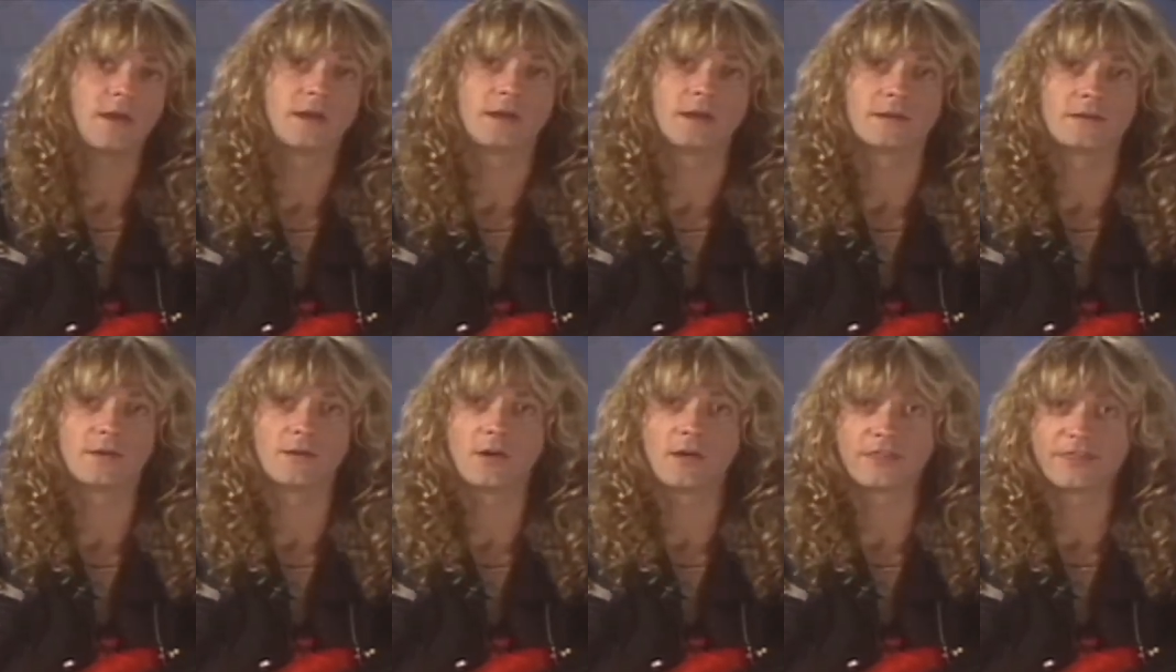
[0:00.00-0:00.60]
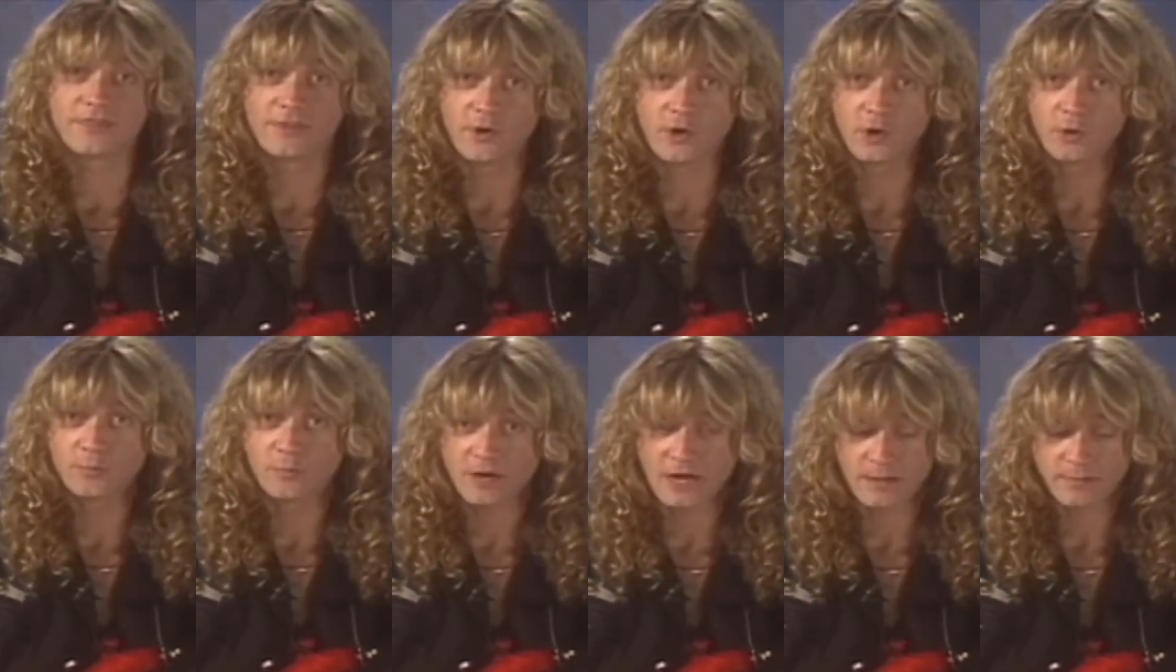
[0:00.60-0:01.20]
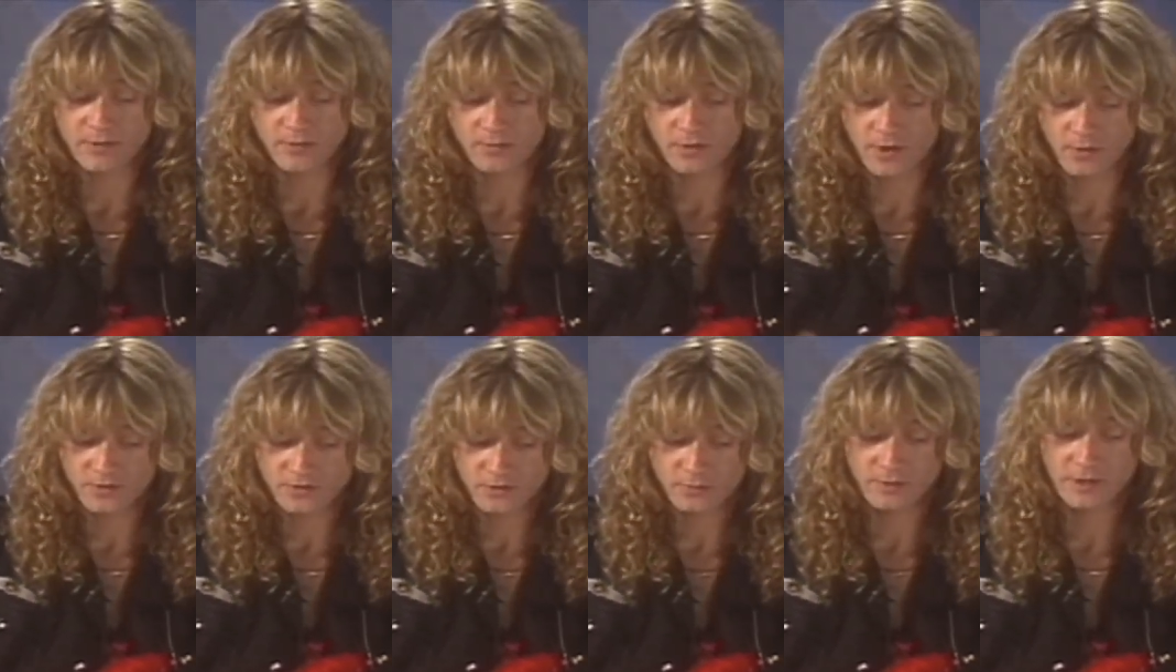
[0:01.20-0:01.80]
and a 3rd pop in a row,
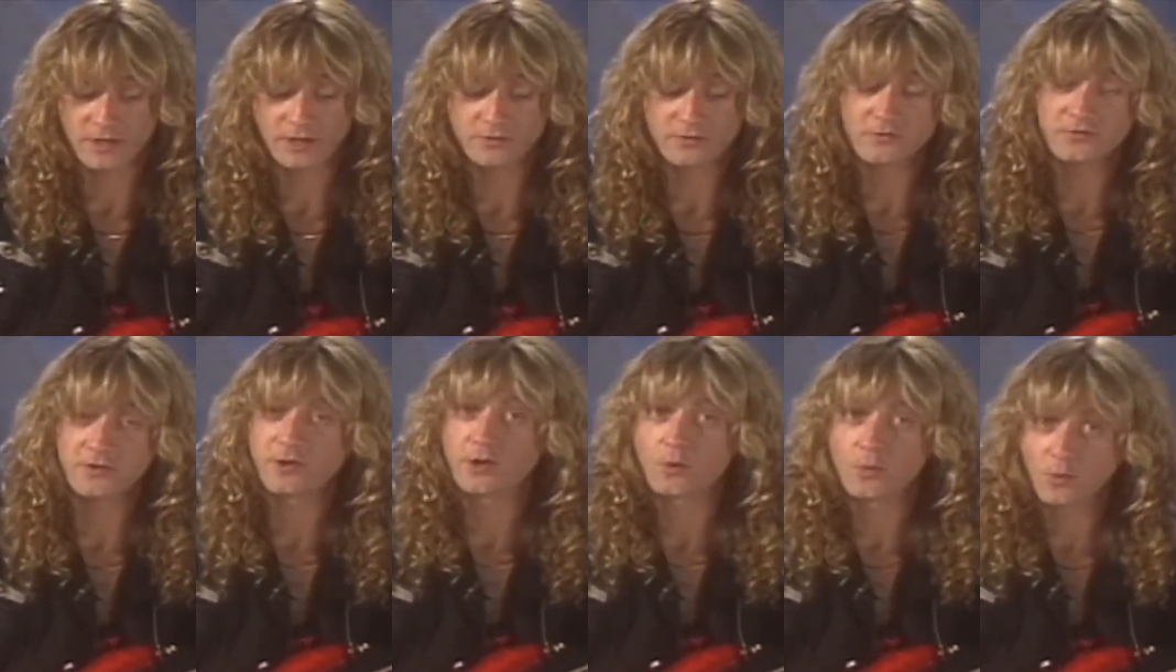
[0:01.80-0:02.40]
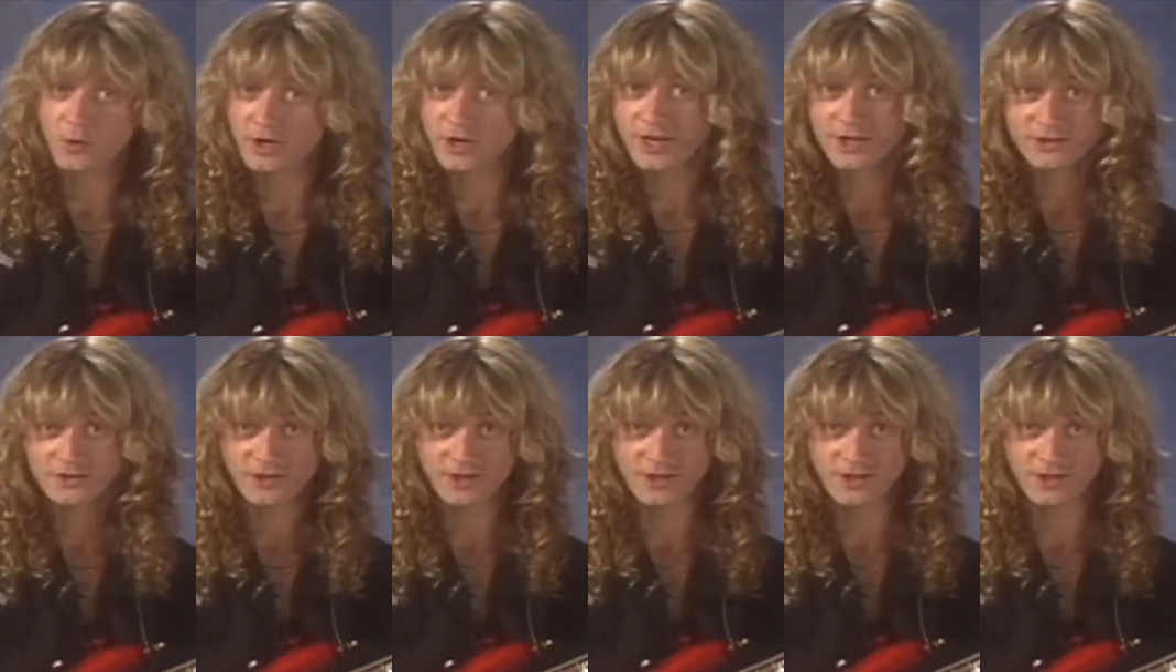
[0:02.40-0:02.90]
which will be an interesting coordination